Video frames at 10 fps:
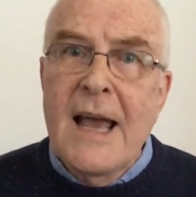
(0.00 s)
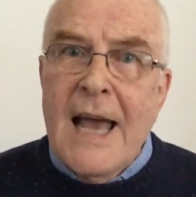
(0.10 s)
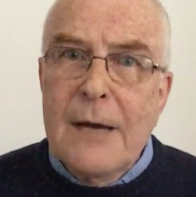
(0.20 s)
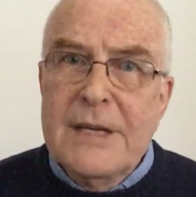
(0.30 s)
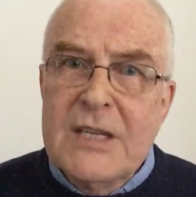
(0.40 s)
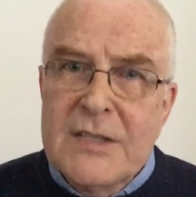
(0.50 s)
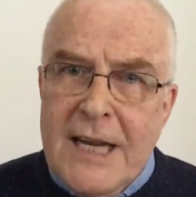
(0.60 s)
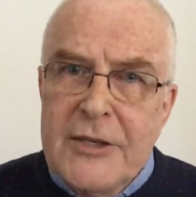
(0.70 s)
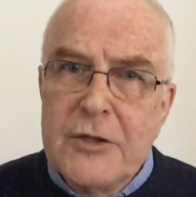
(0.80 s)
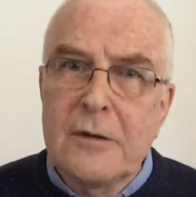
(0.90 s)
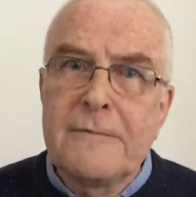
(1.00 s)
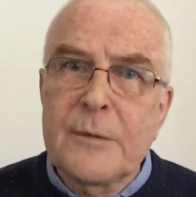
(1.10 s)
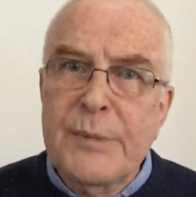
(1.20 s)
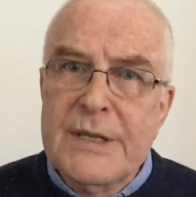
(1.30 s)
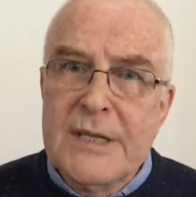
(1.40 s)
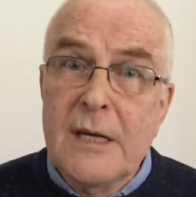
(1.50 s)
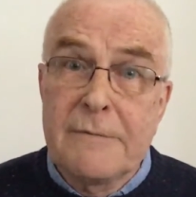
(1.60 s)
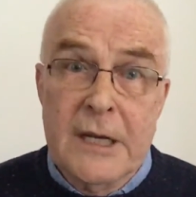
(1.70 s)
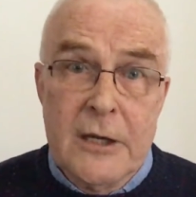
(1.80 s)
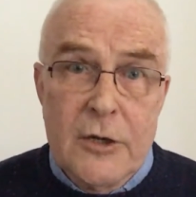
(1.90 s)
how essential for
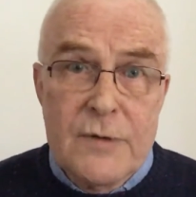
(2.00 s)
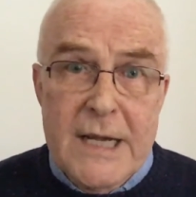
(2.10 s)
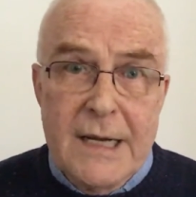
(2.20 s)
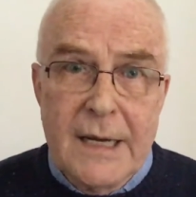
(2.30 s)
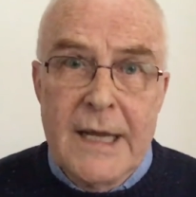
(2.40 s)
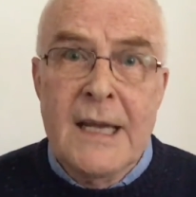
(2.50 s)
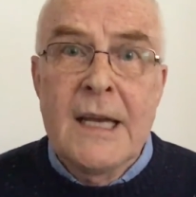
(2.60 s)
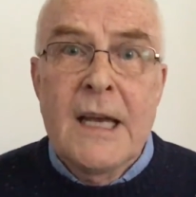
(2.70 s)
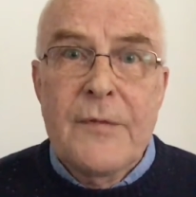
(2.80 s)
preserving uniquely